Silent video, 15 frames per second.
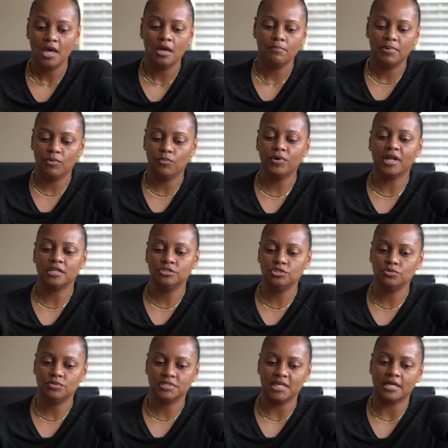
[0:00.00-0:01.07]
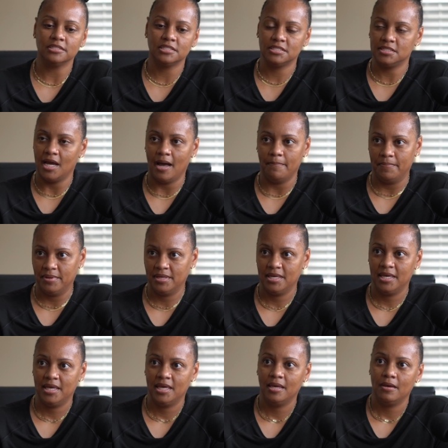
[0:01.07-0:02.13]
but what I'll do is I'll stop
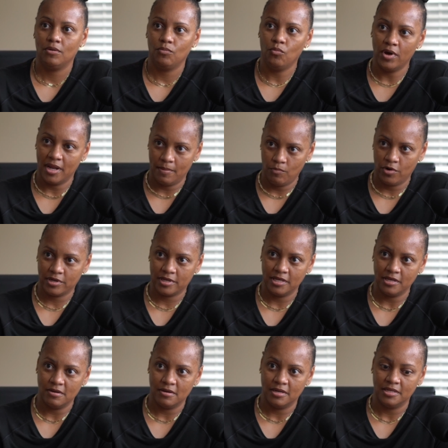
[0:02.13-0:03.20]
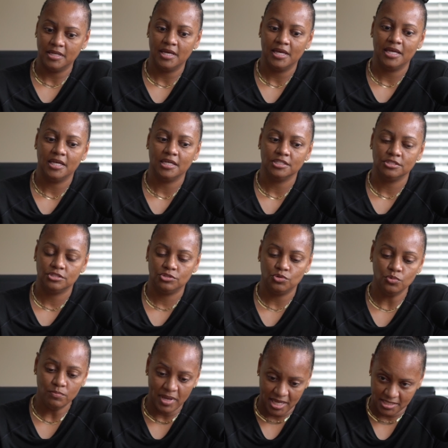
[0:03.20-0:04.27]
what I'm working on
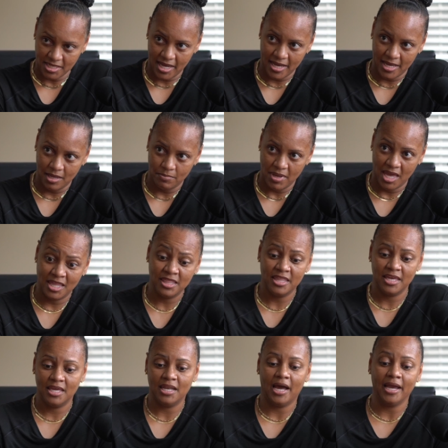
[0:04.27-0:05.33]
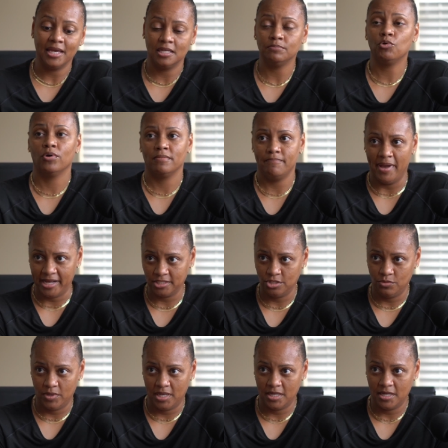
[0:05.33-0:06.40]
to make time, and then I end up going back
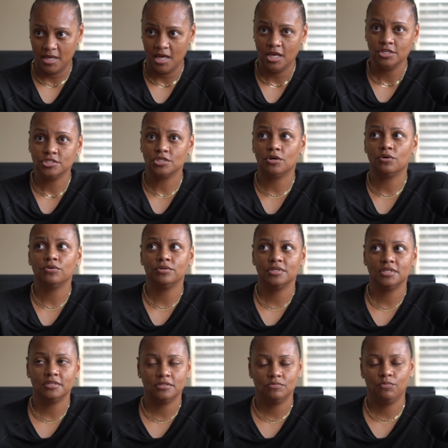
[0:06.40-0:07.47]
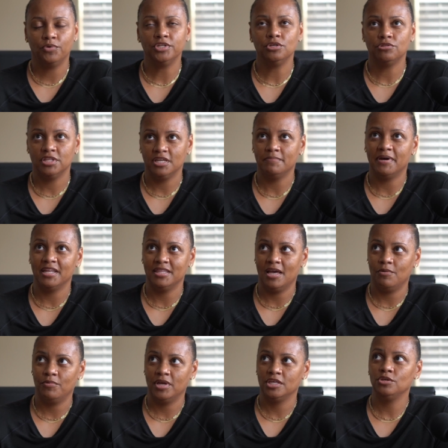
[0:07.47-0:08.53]
to it. So when you think about it that
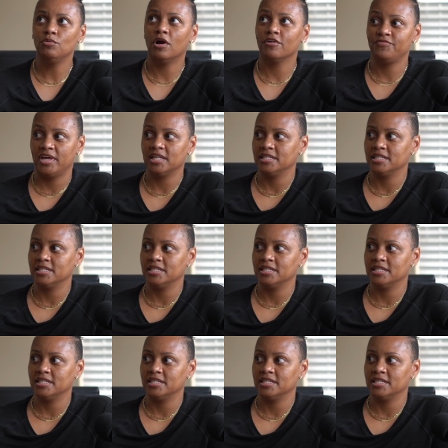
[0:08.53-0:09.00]
way, you are failing